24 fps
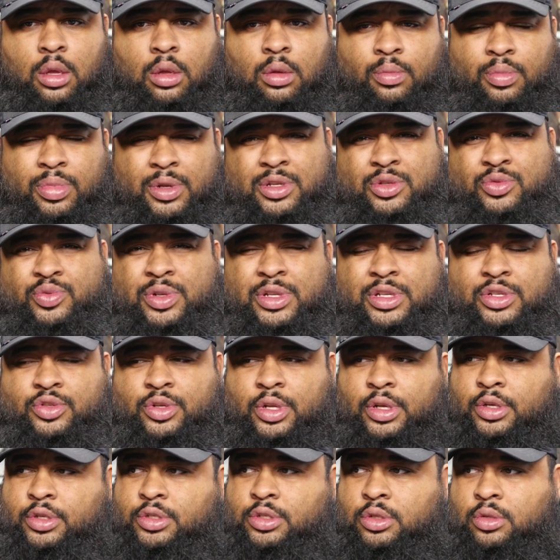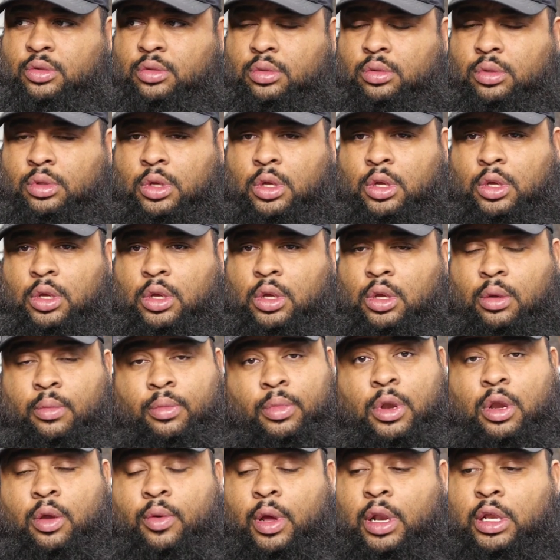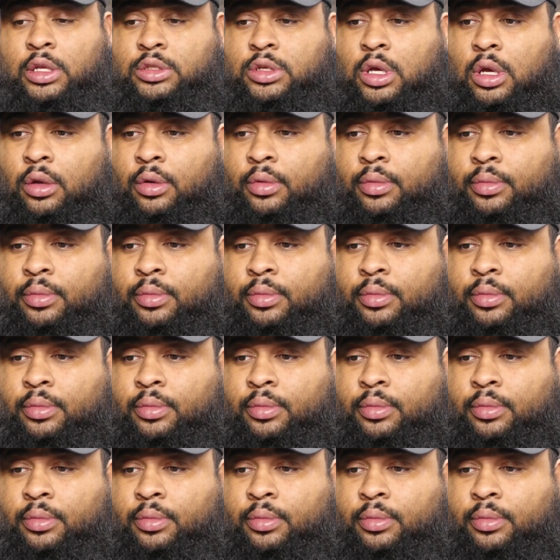But it's really trailer two. But anyway, let's go.